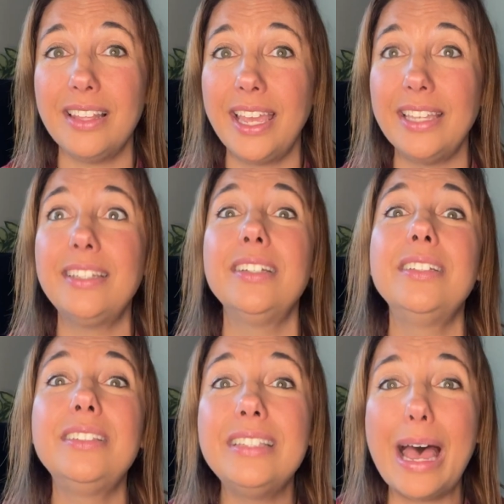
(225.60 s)
like
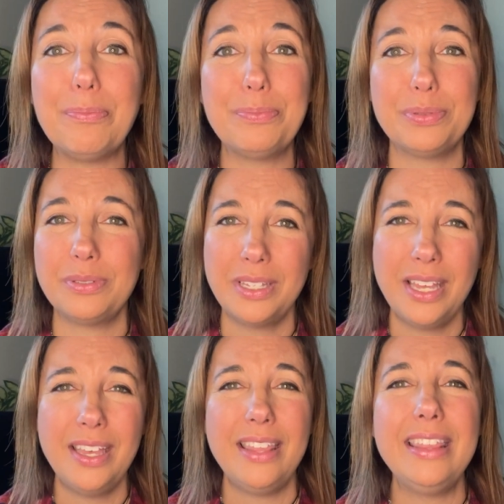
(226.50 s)
TAP,
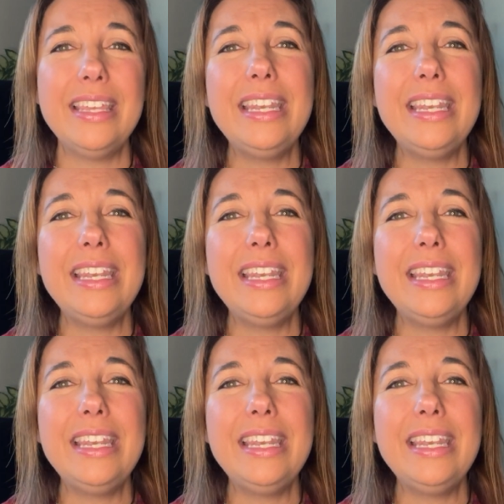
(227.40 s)
the